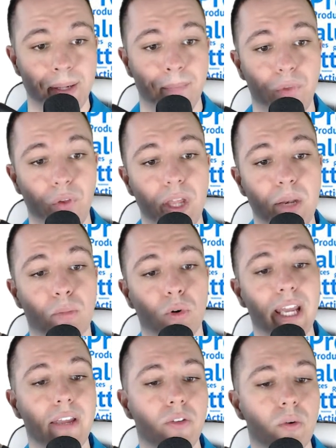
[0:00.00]
You'll then
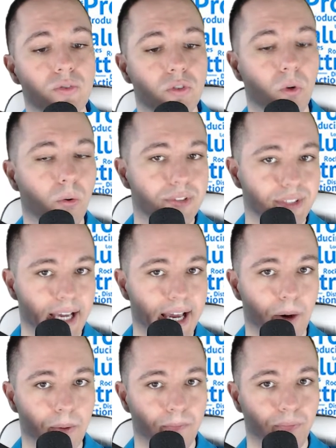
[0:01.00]
break those goals
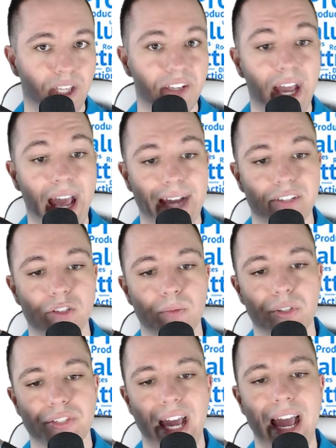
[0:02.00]
down into actionable
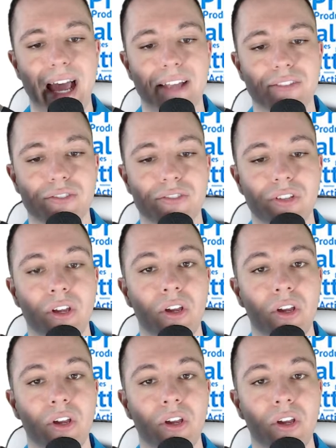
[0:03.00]
tasks,